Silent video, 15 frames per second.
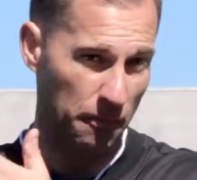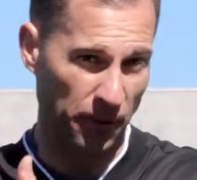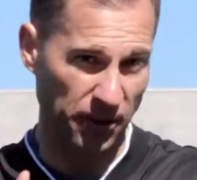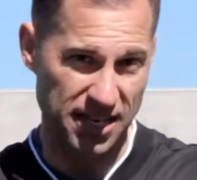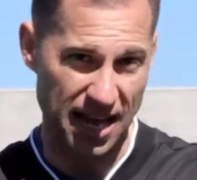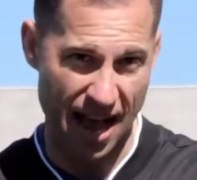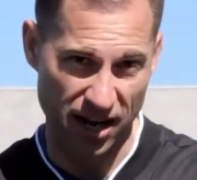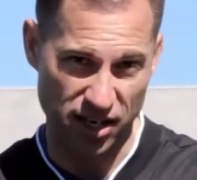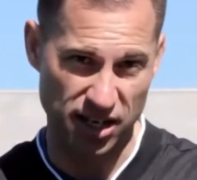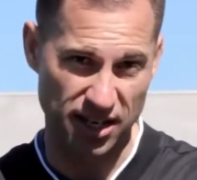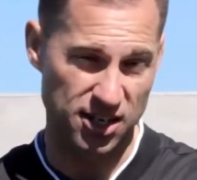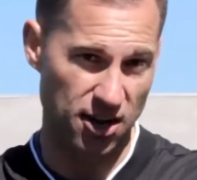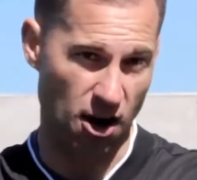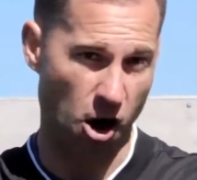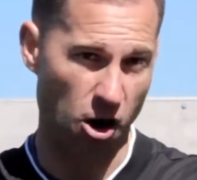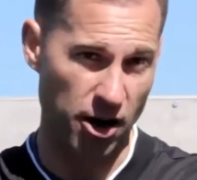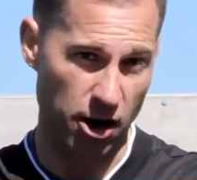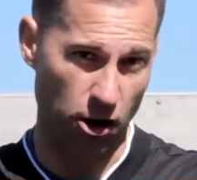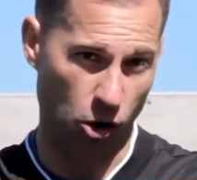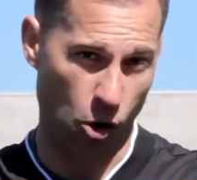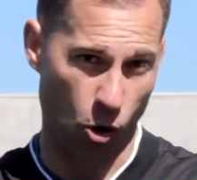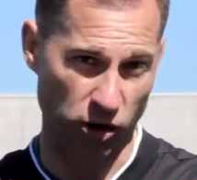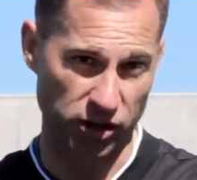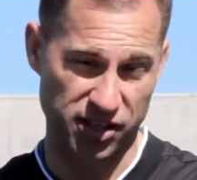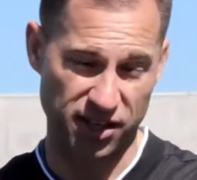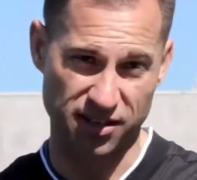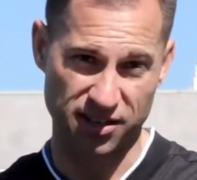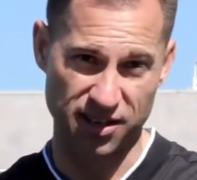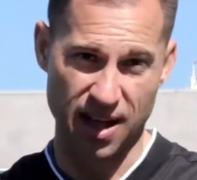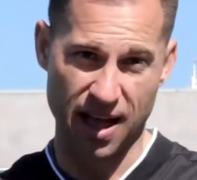the protections in earlier
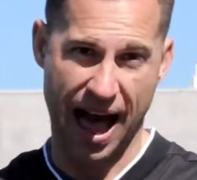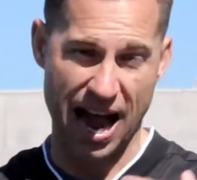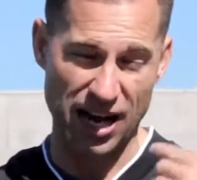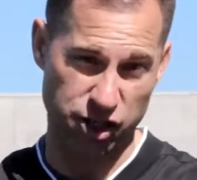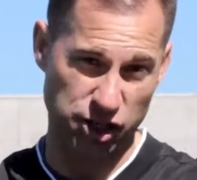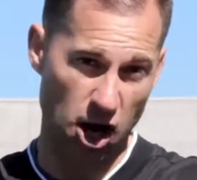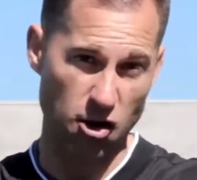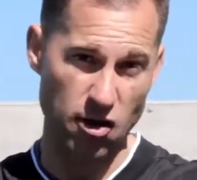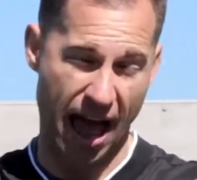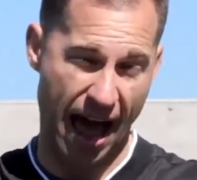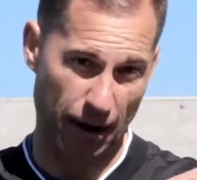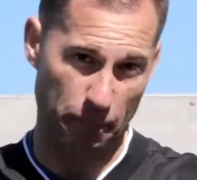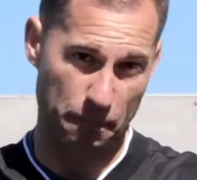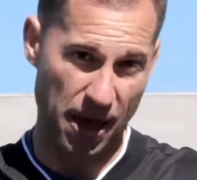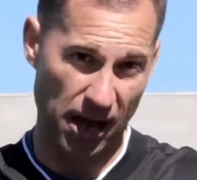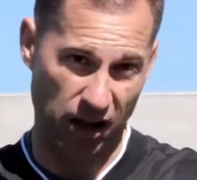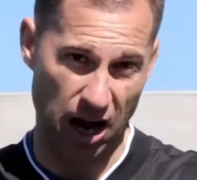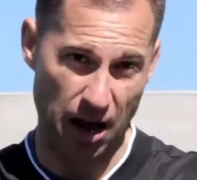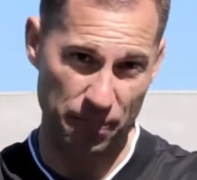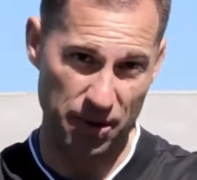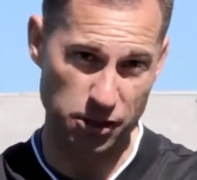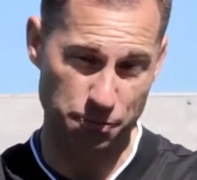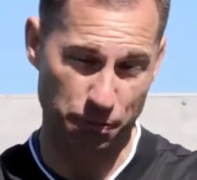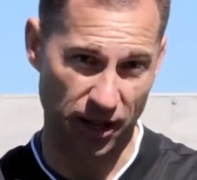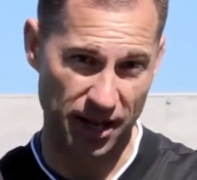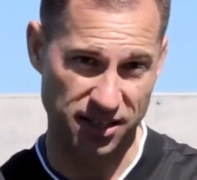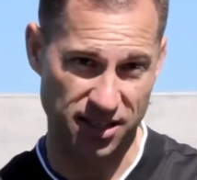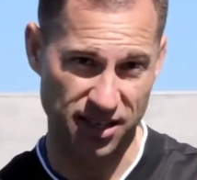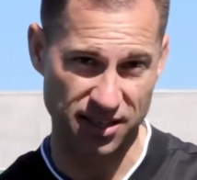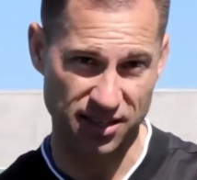courses. I show you how to pick up these
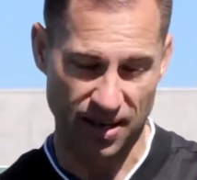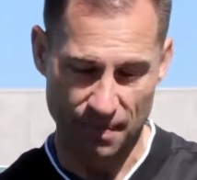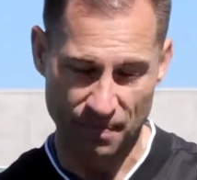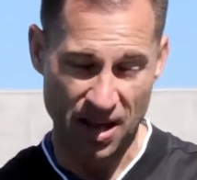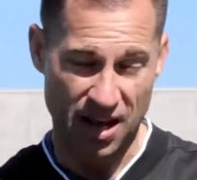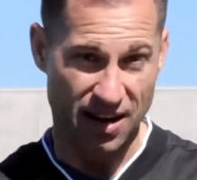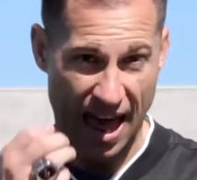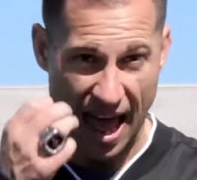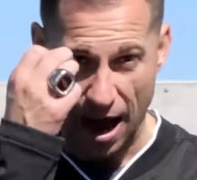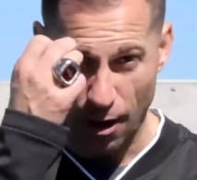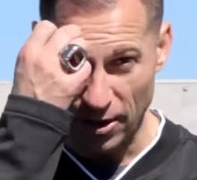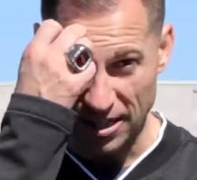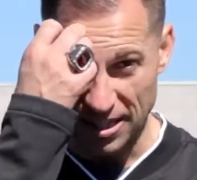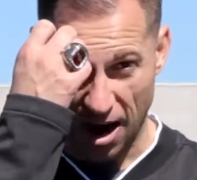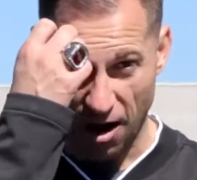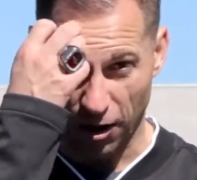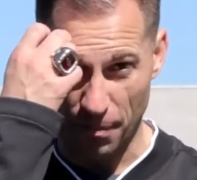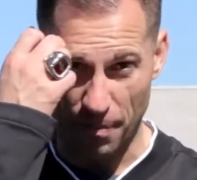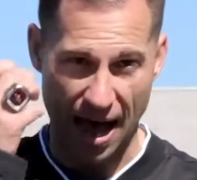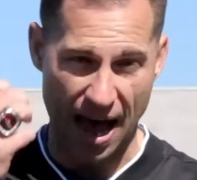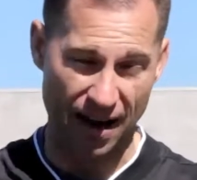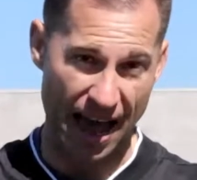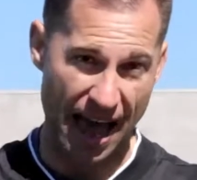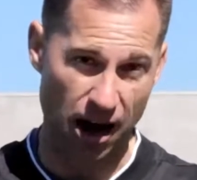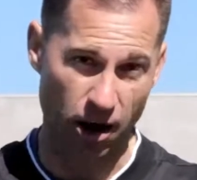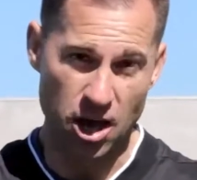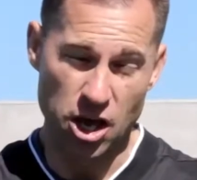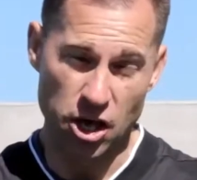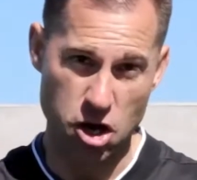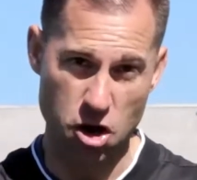blitzes. Now we talk about
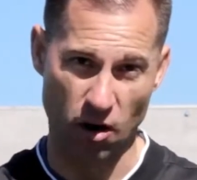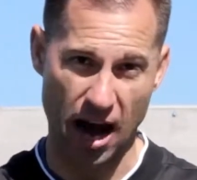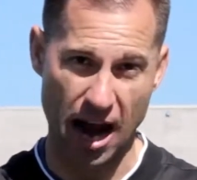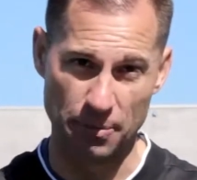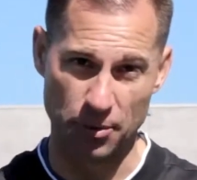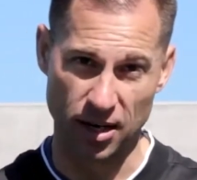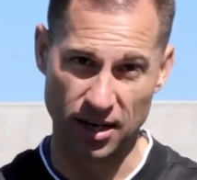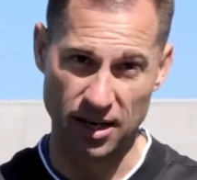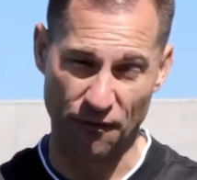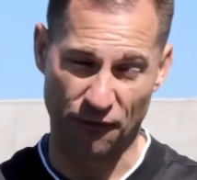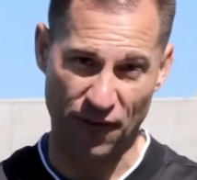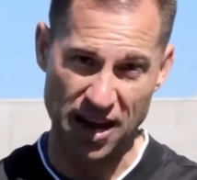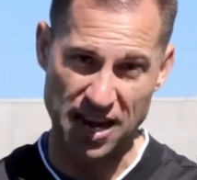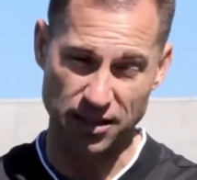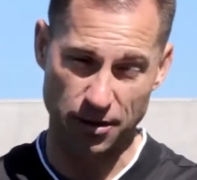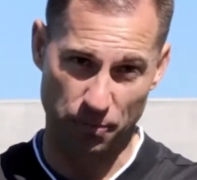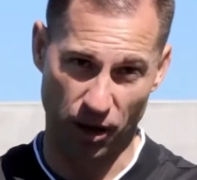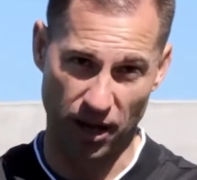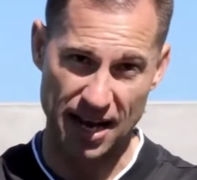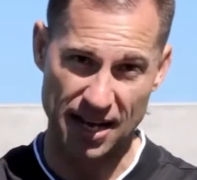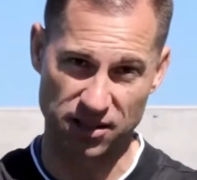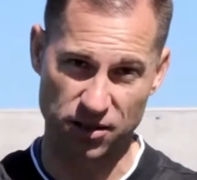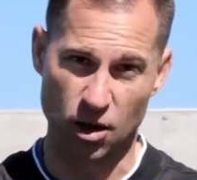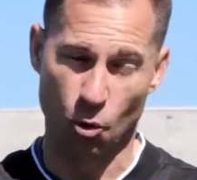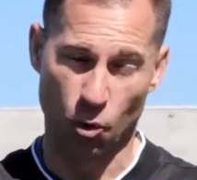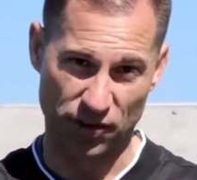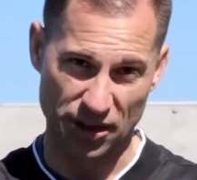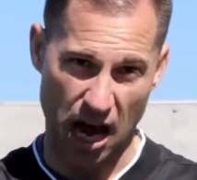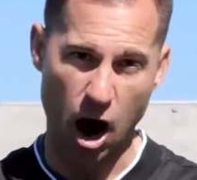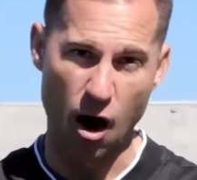how you're able to defeat the blitz
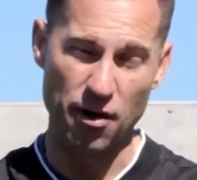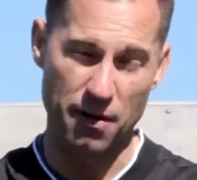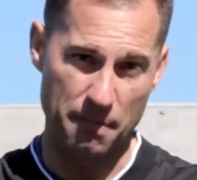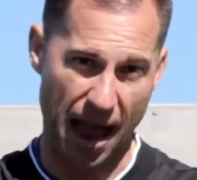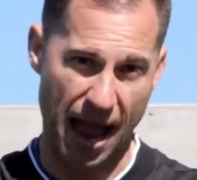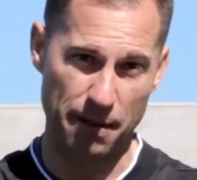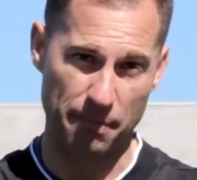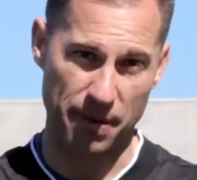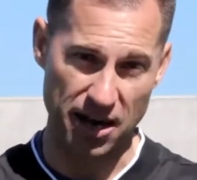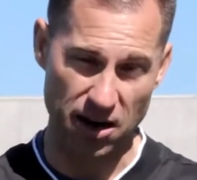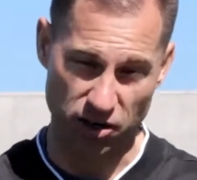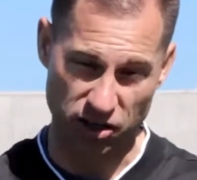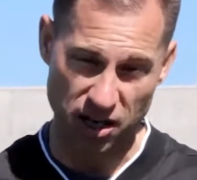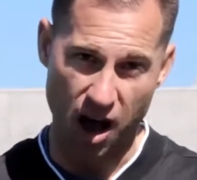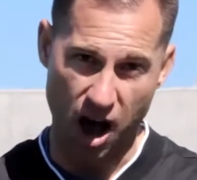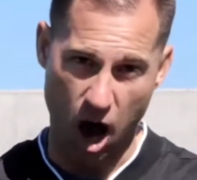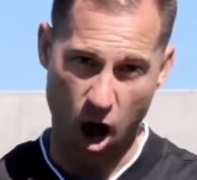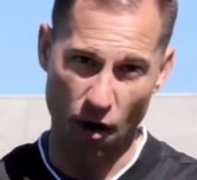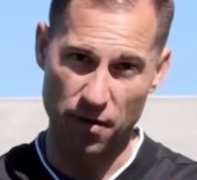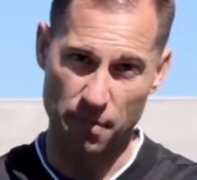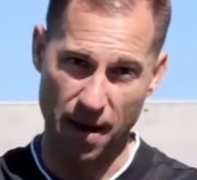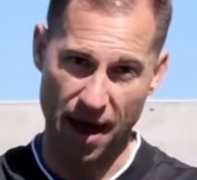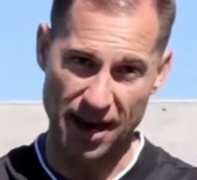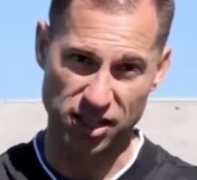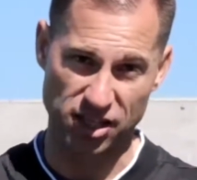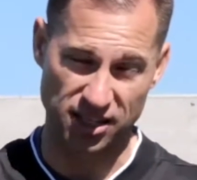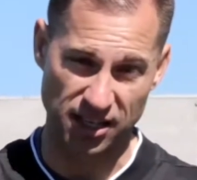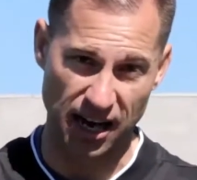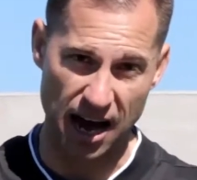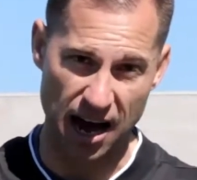with all the man beaters, all the mesh
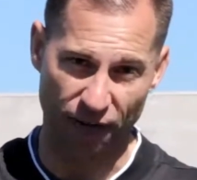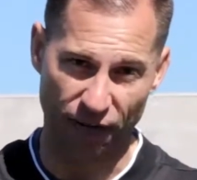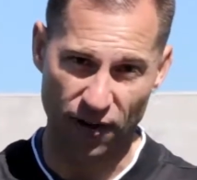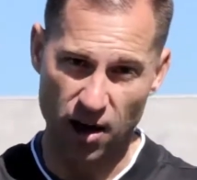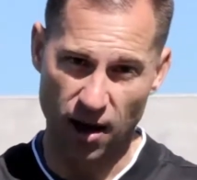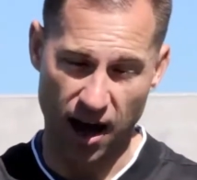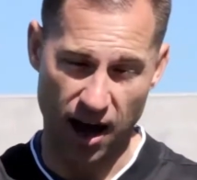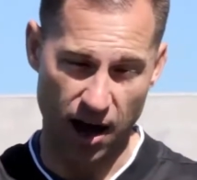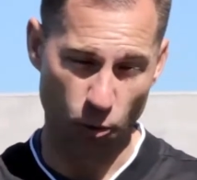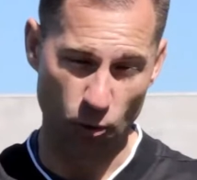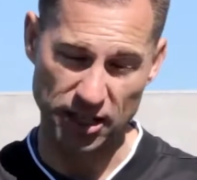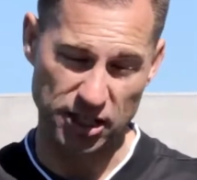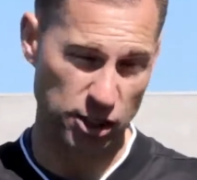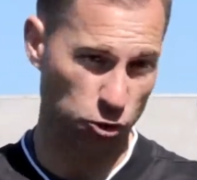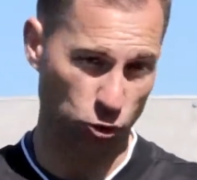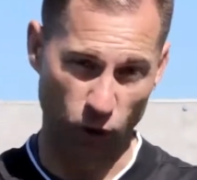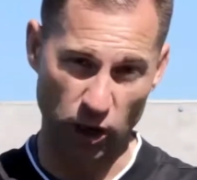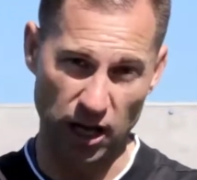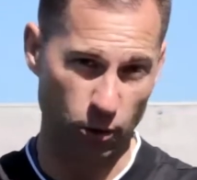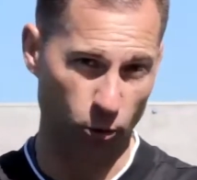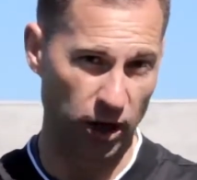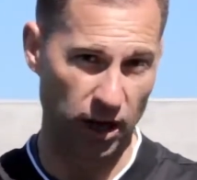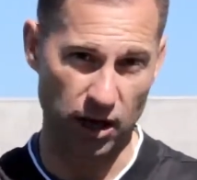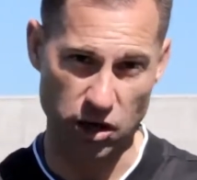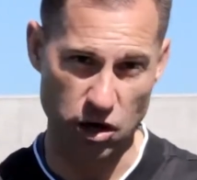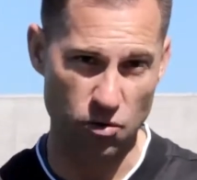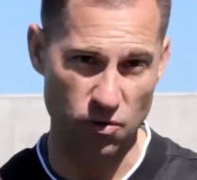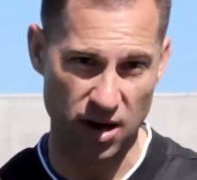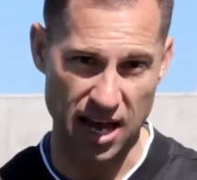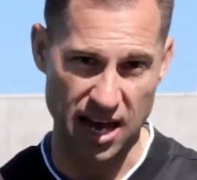stuff, uh, which is really, really
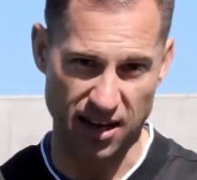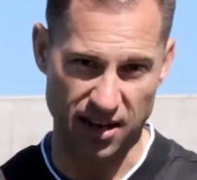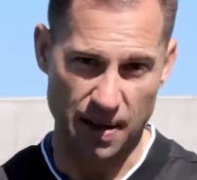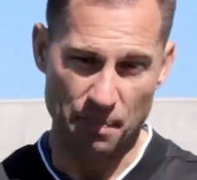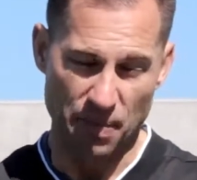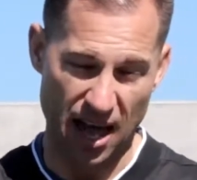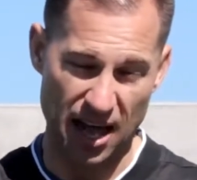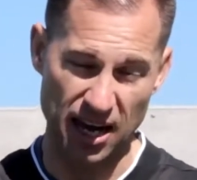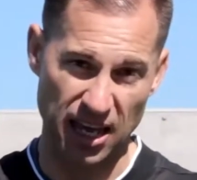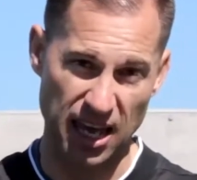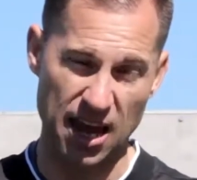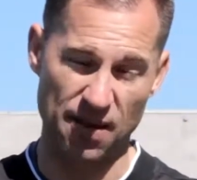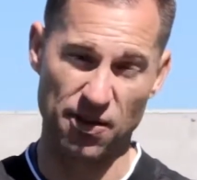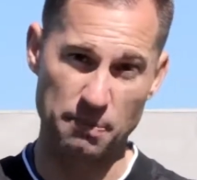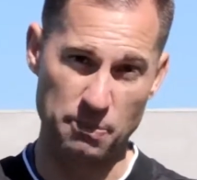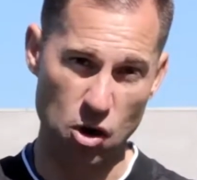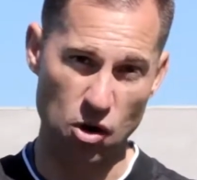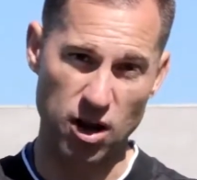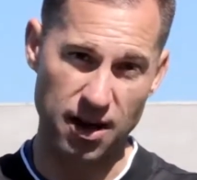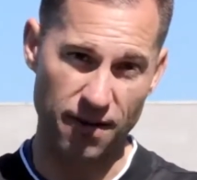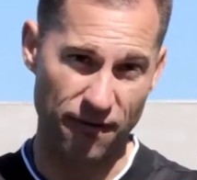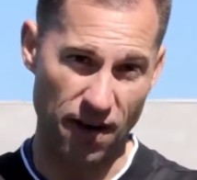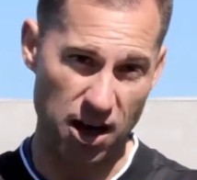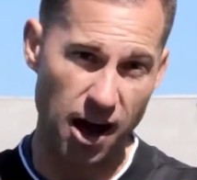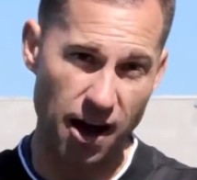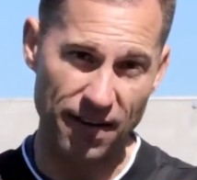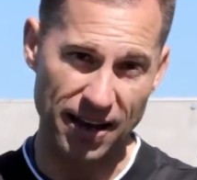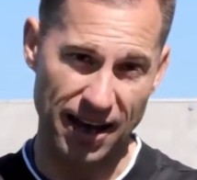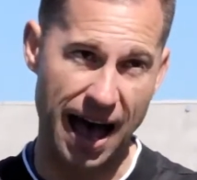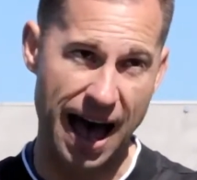unique. And again, the beauty of,
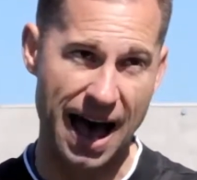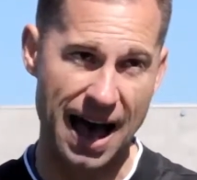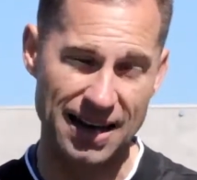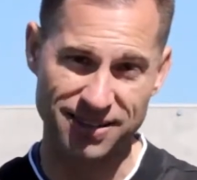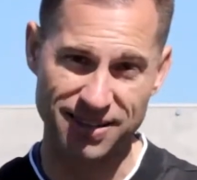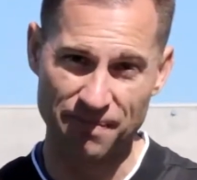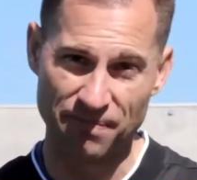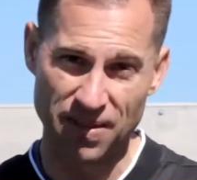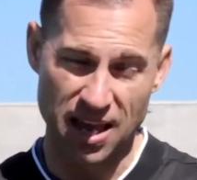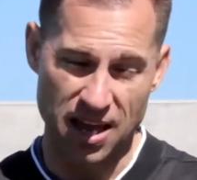of it, guys,